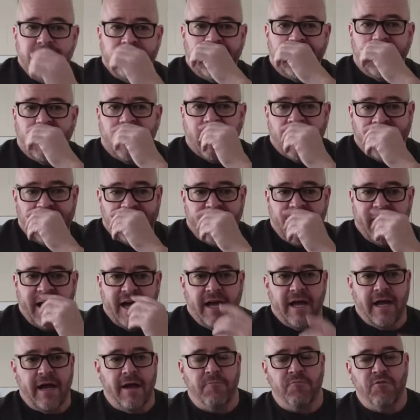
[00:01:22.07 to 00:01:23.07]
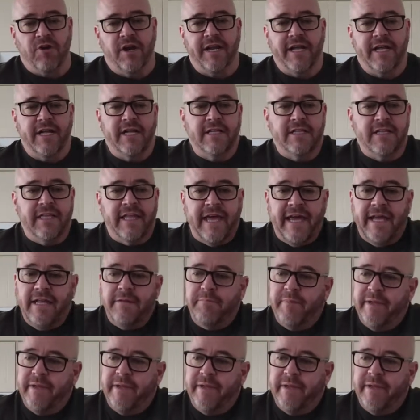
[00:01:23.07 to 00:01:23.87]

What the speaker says: I'm running late